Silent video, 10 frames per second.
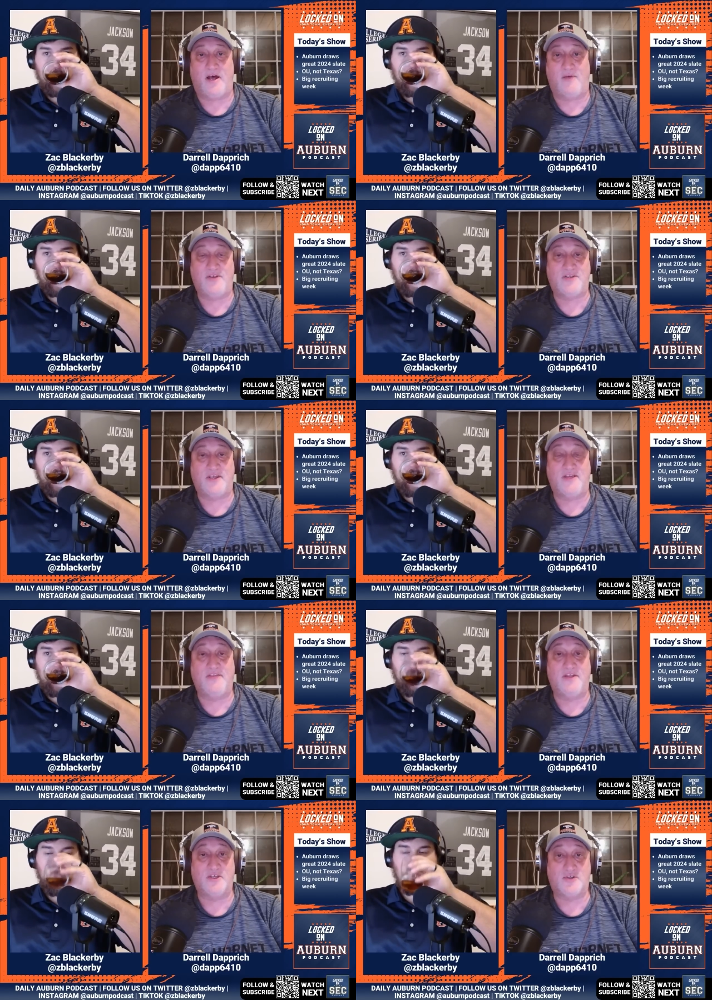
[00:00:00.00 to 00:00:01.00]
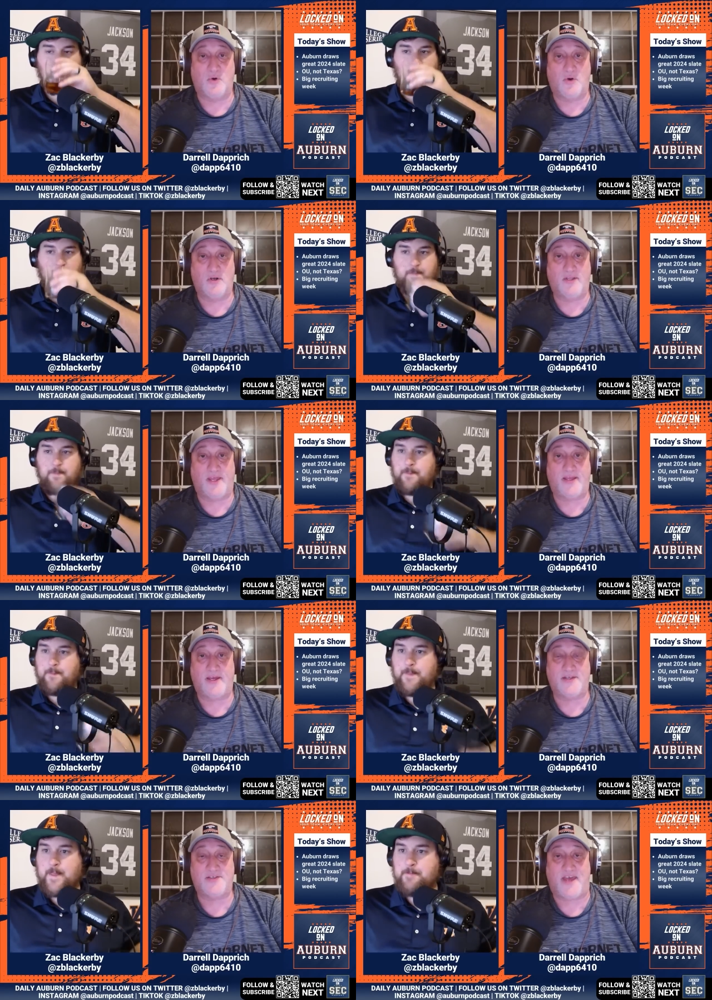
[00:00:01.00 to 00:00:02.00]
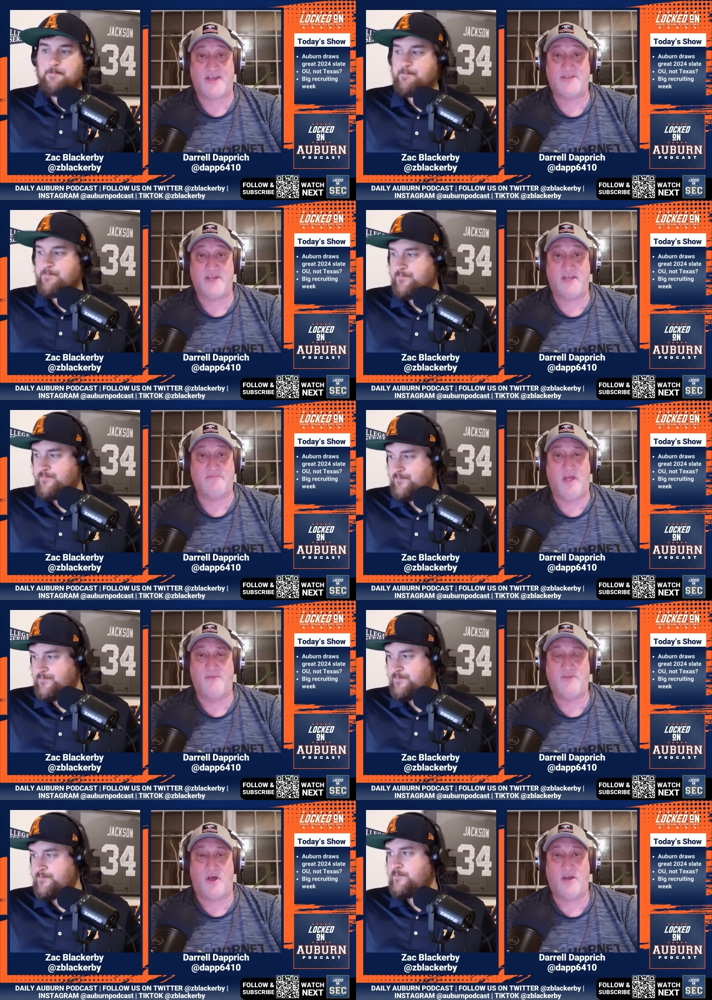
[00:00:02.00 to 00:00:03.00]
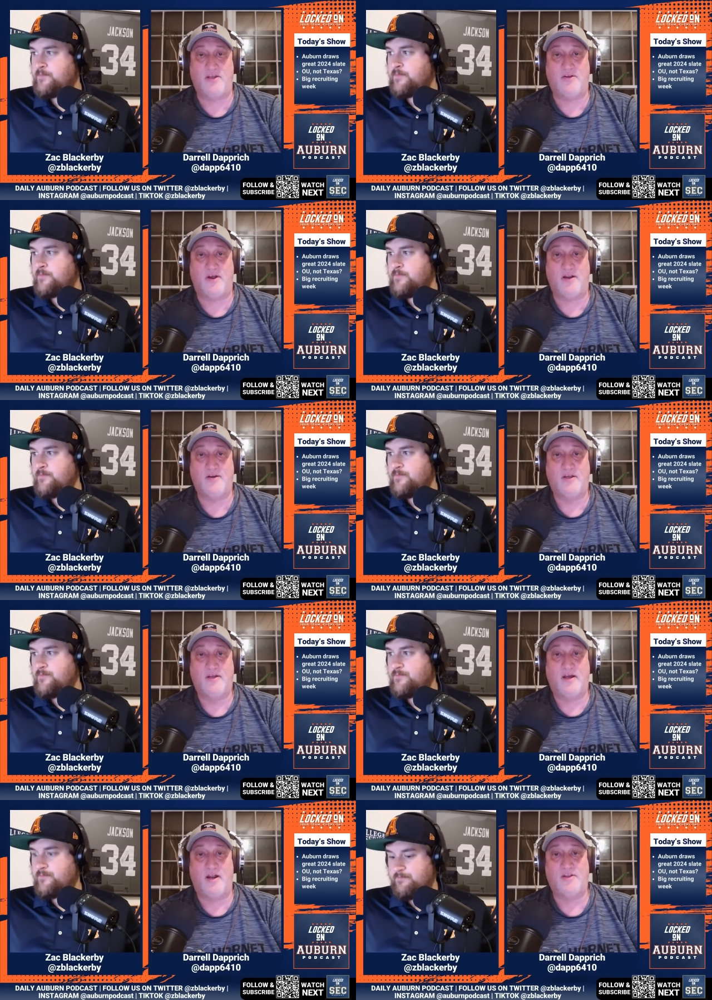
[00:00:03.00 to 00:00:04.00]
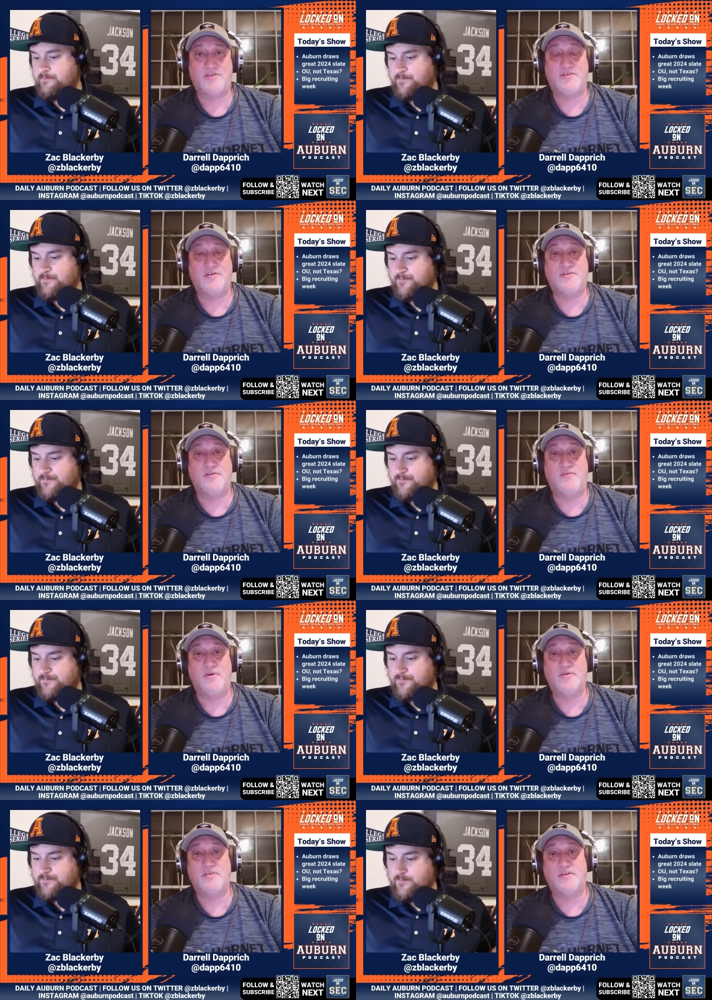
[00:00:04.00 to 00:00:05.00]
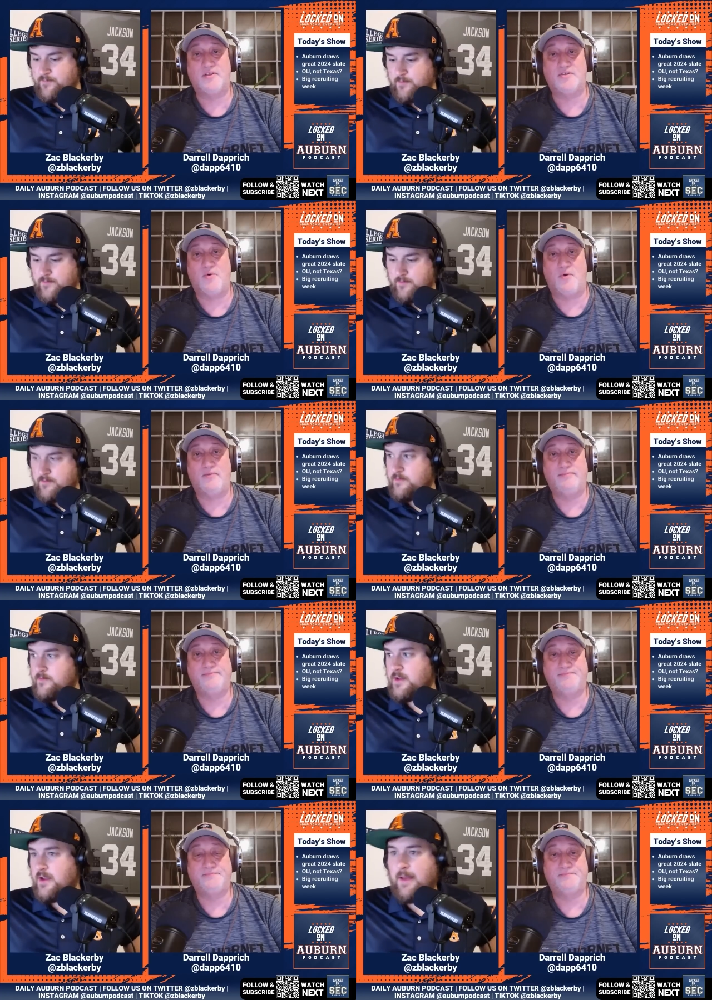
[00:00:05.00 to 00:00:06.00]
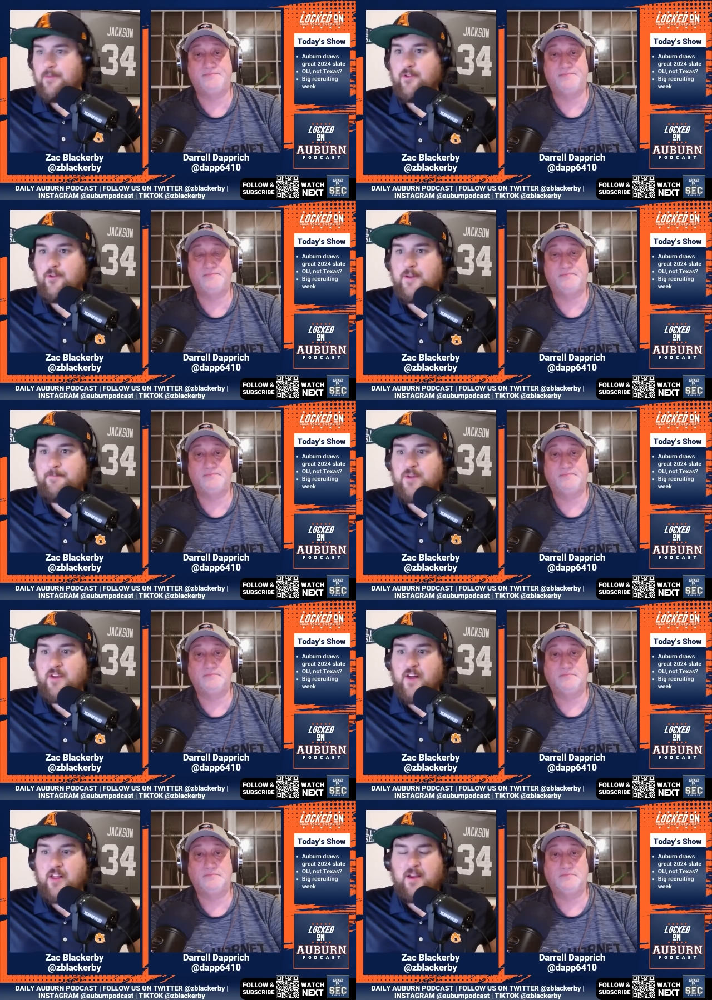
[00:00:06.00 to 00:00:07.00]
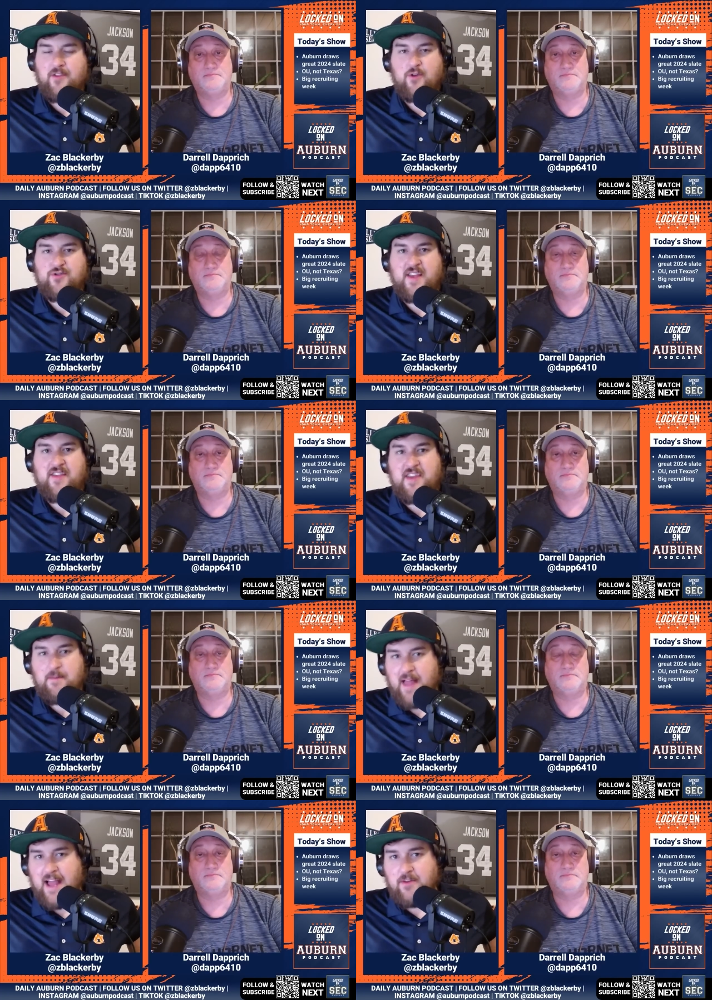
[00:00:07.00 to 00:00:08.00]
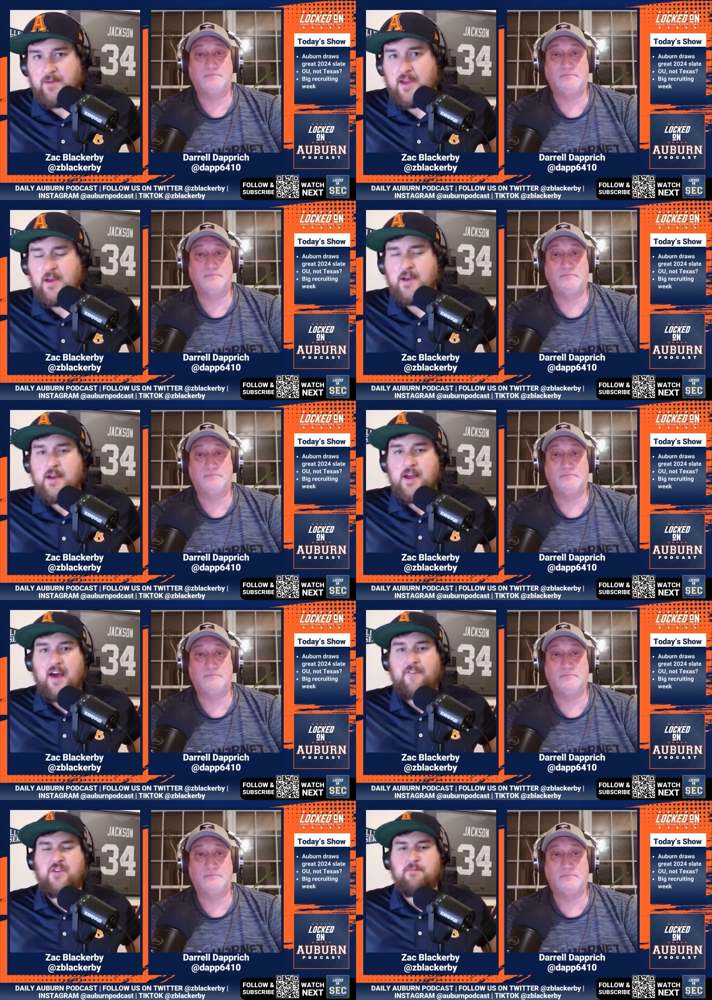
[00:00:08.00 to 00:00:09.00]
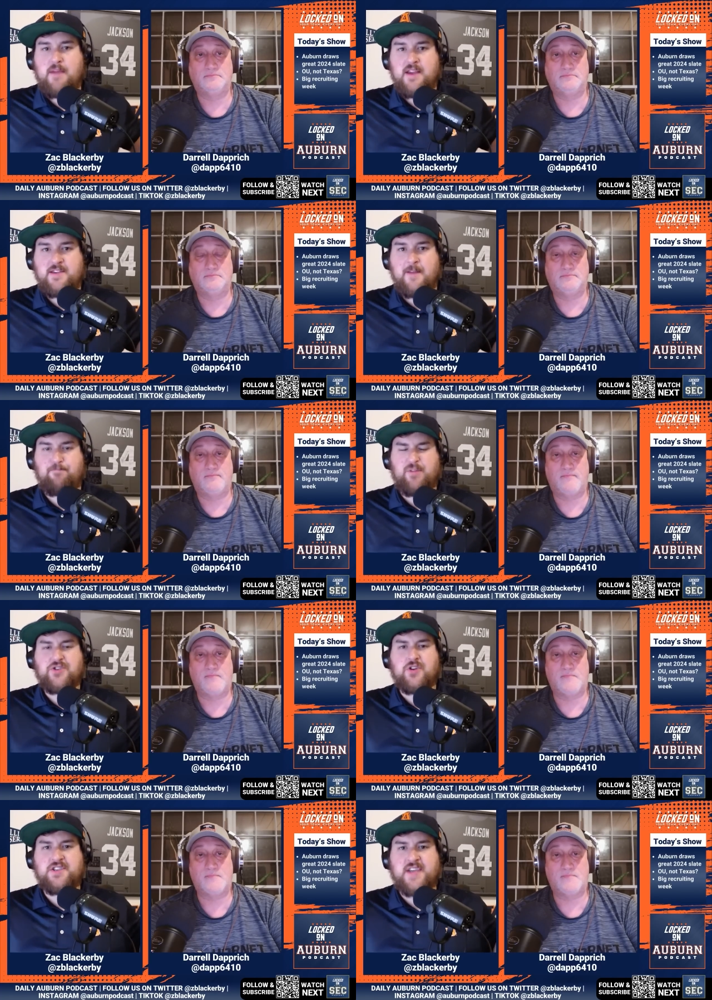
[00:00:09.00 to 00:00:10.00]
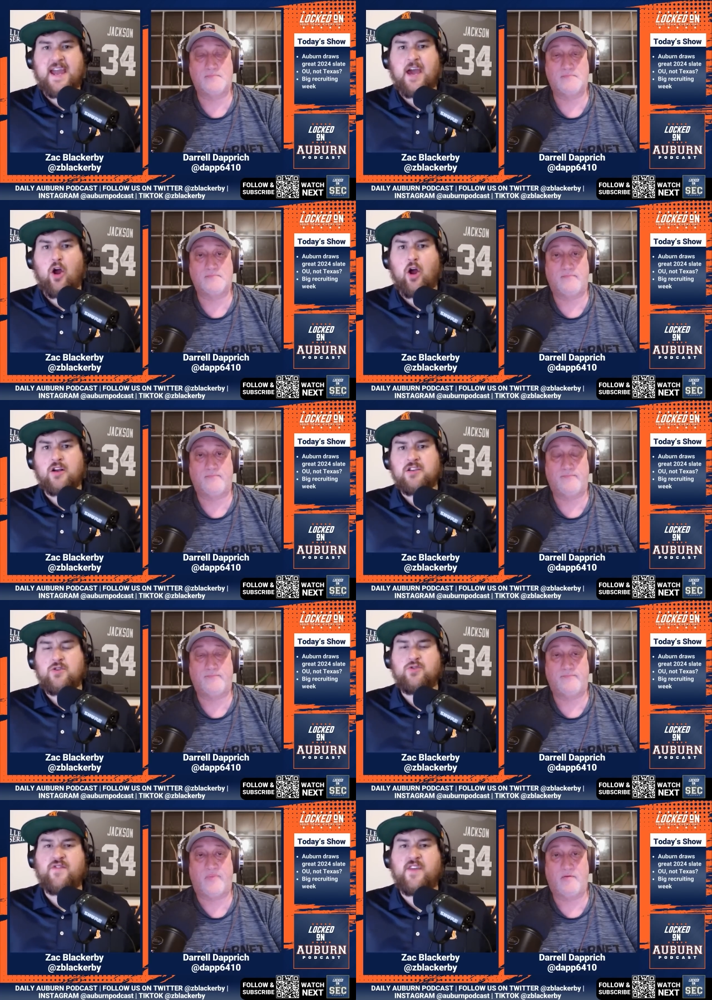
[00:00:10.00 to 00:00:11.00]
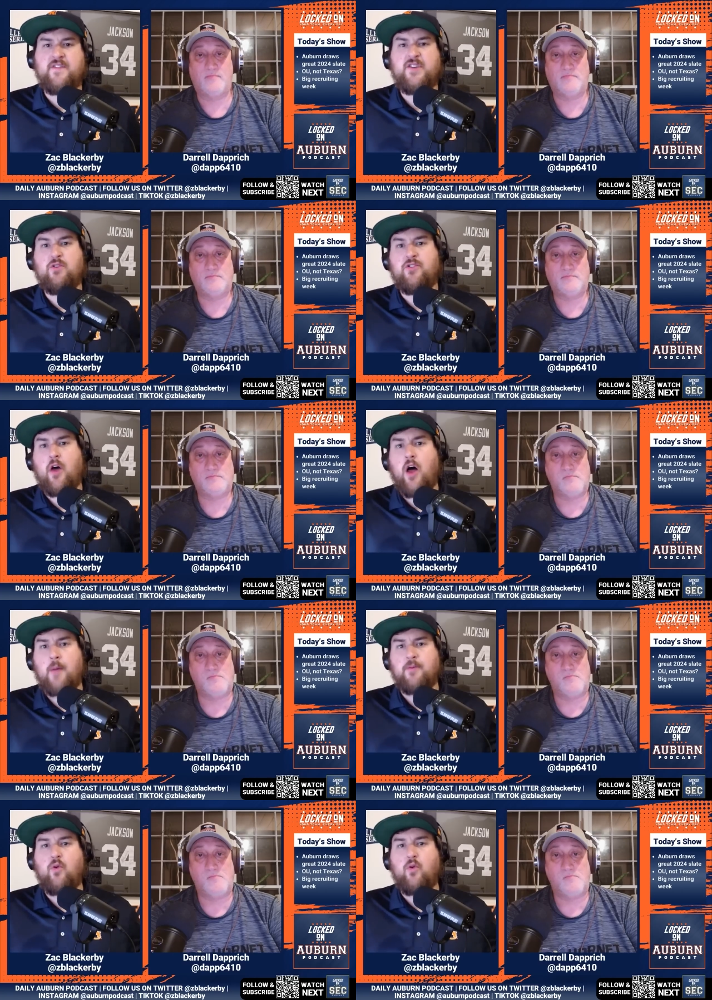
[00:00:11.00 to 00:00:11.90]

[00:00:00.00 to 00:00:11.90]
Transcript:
Speaker 1: obviously in the Discord, like uh, Zac said, love talking to our, our listeners and viewers in the Discord.
Speaker 2: Absolutely. You can follow me on socials at Z Blackerby. Uh, if you missed it, be sure to check out our exclusive interview with Auburn